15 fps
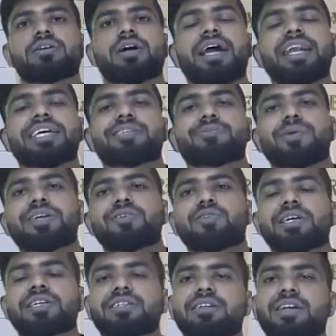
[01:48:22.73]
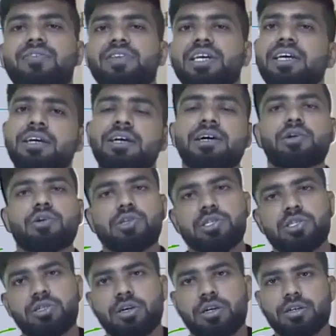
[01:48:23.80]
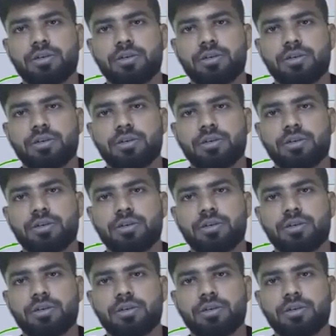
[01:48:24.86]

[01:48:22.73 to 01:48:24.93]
Unexpired to the extent of the closing stock.